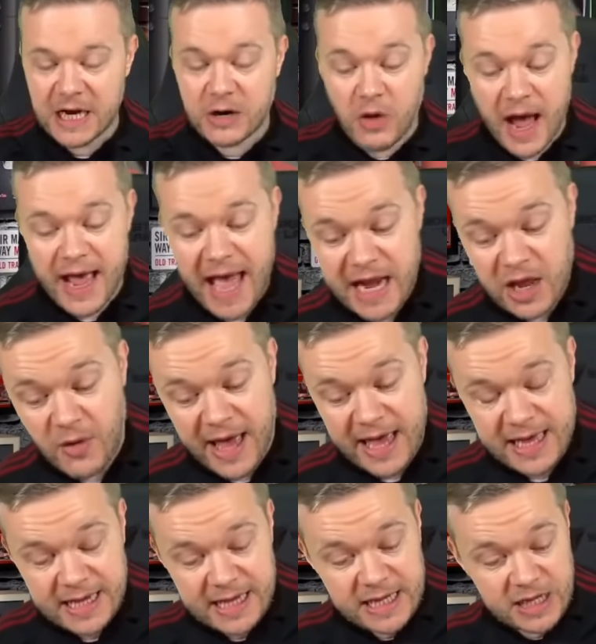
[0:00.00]
Right.
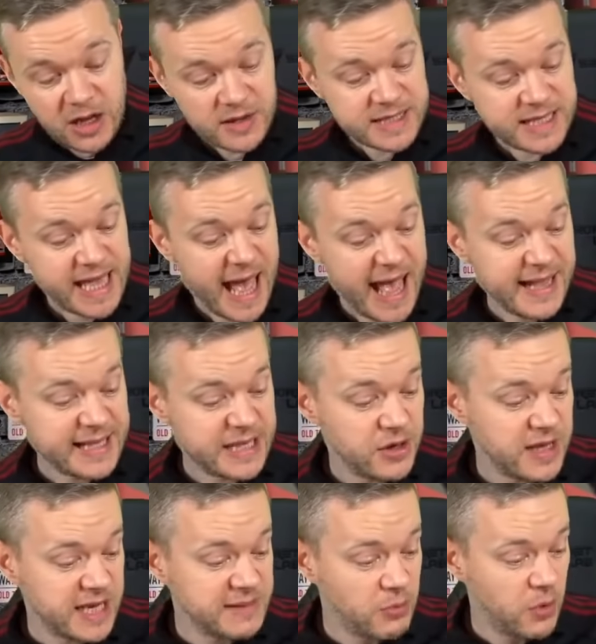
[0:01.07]
Anyway, Lots to get into
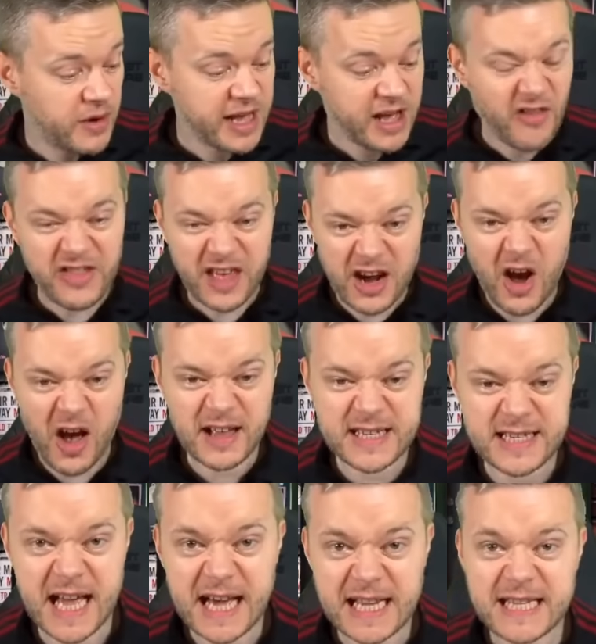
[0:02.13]
this morning on the United
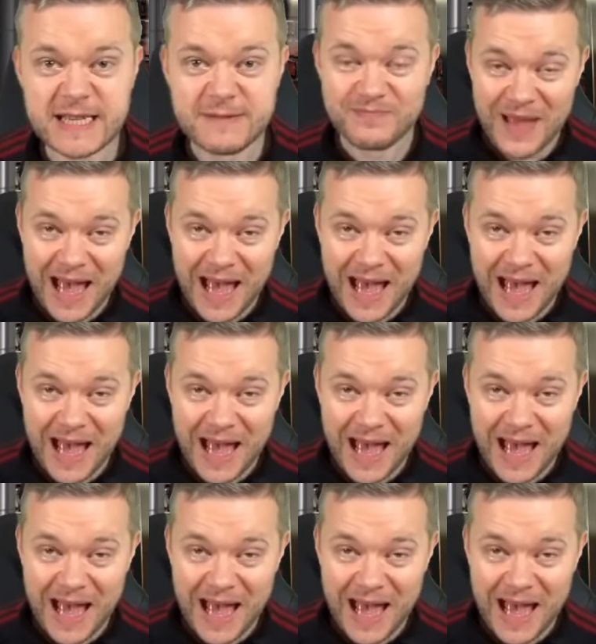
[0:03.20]
Stand.